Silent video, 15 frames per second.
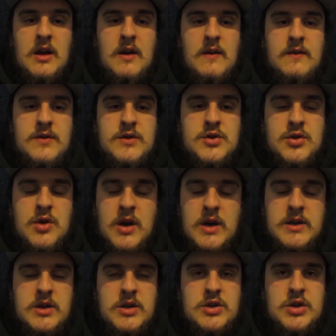of
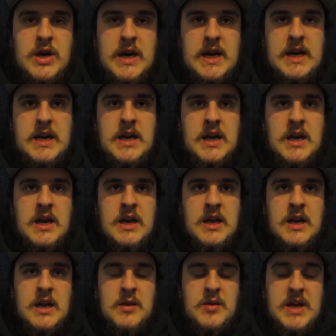trying to train,
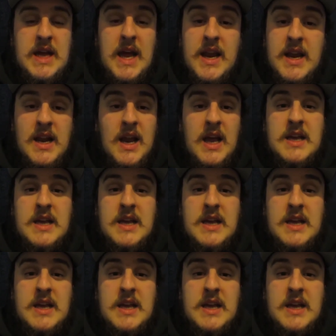getting